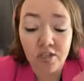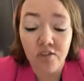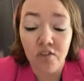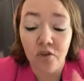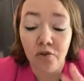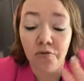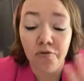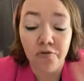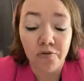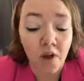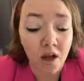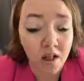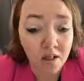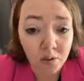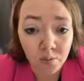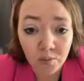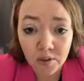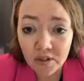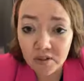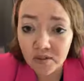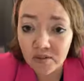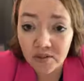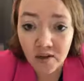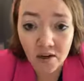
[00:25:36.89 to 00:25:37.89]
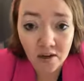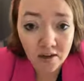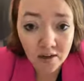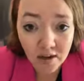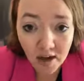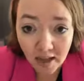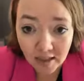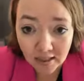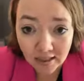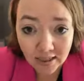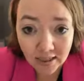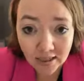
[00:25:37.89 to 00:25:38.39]
So followers are
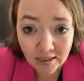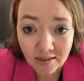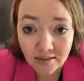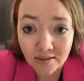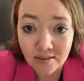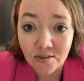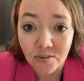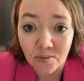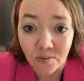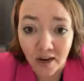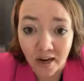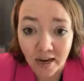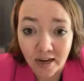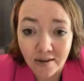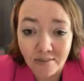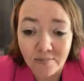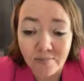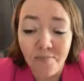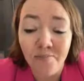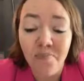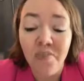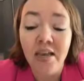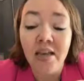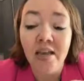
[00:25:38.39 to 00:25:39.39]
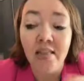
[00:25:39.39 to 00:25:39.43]
not leads, right?